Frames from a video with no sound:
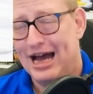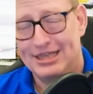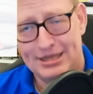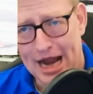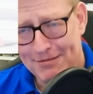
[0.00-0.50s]

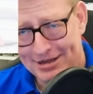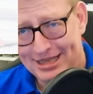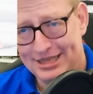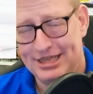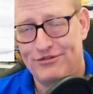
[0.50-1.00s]
assignment
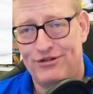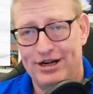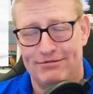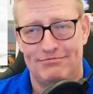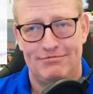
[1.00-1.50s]
is
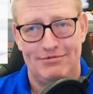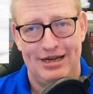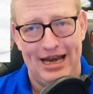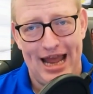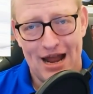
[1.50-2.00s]
different.
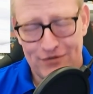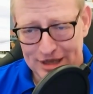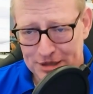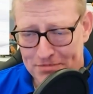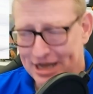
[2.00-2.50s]
Every
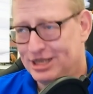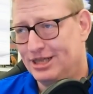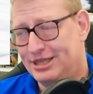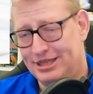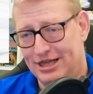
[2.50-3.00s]

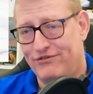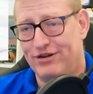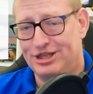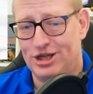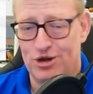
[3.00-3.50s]
specialist is
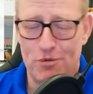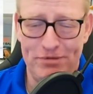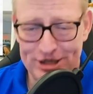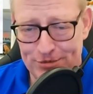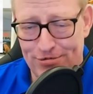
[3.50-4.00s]
different. So don't
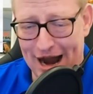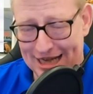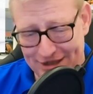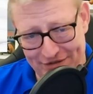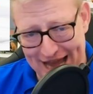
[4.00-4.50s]
be
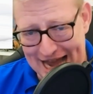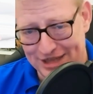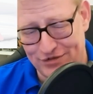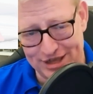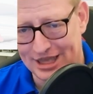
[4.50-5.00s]
surprised if they
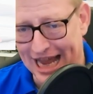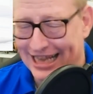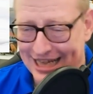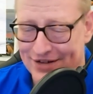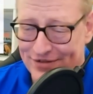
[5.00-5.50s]
ask for
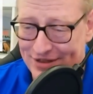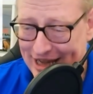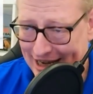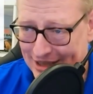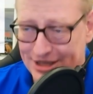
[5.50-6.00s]
slightly different
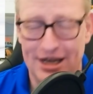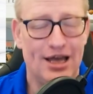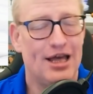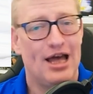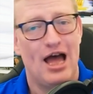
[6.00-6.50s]
things.
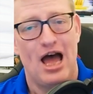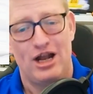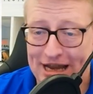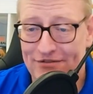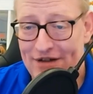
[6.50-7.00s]

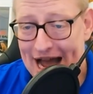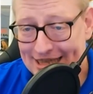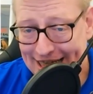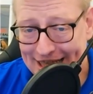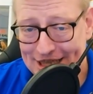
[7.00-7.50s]
Be
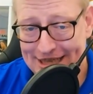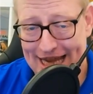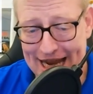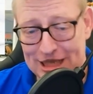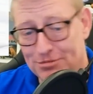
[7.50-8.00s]
advised that each
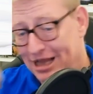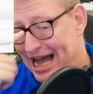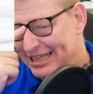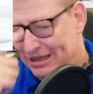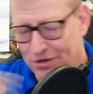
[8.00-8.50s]
intangible
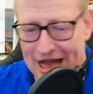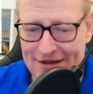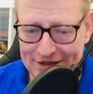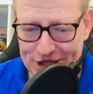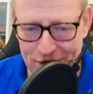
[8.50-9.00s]
asset will
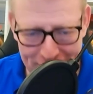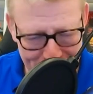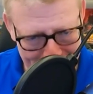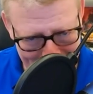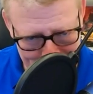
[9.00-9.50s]
have its own
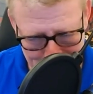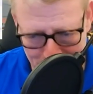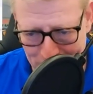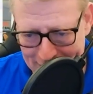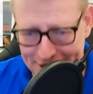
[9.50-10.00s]
information
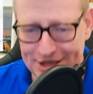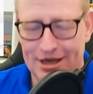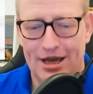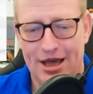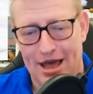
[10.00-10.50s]
request.
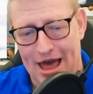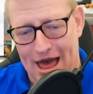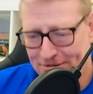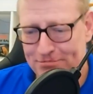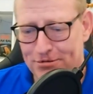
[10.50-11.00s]

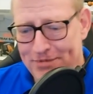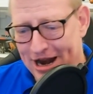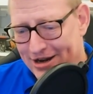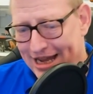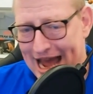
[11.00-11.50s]
Be
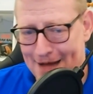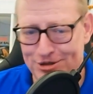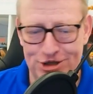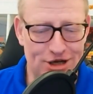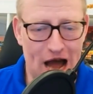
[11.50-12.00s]
prepared to
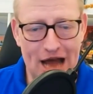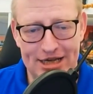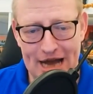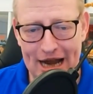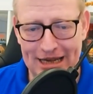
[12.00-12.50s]
capture
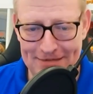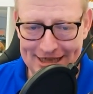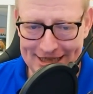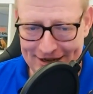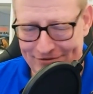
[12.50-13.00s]

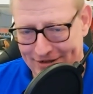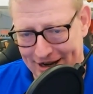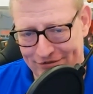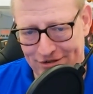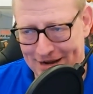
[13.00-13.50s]
non-documented
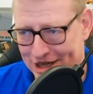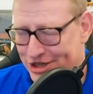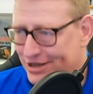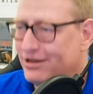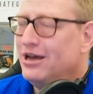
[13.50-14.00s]
information.